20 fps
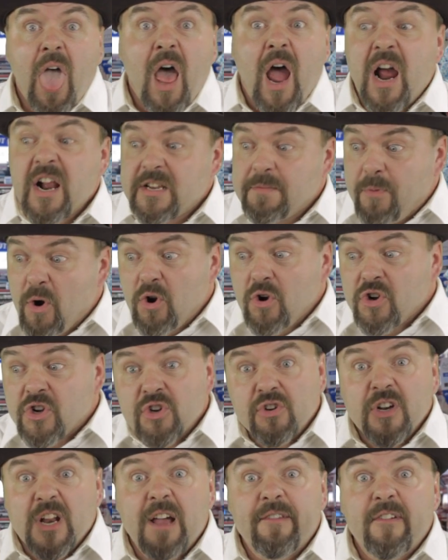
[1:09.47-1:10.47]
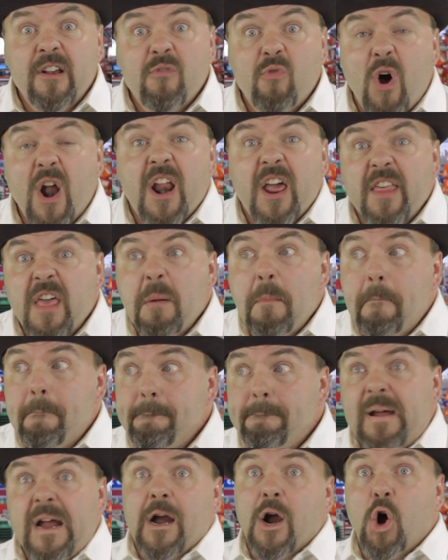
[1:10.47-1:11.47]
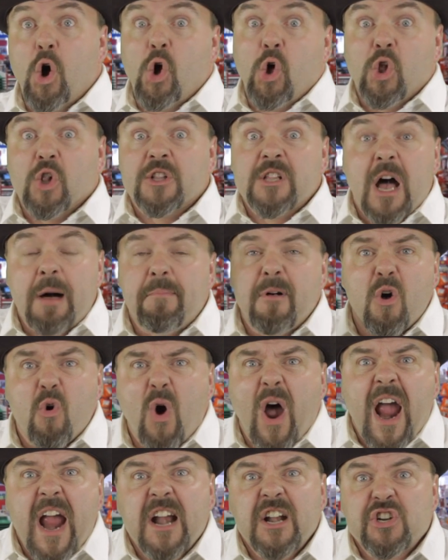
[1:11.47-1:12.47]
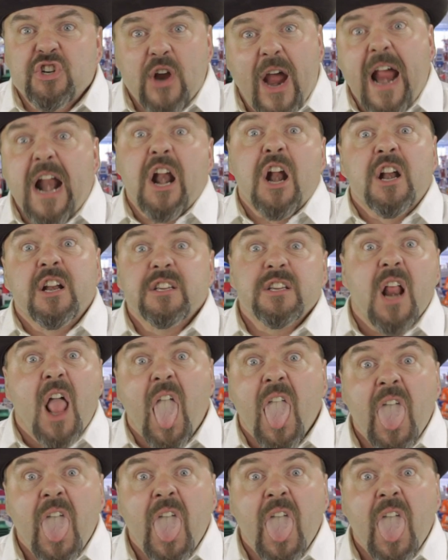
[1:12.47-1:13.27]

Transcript: I suppose you live in one of them big old double wide trailers.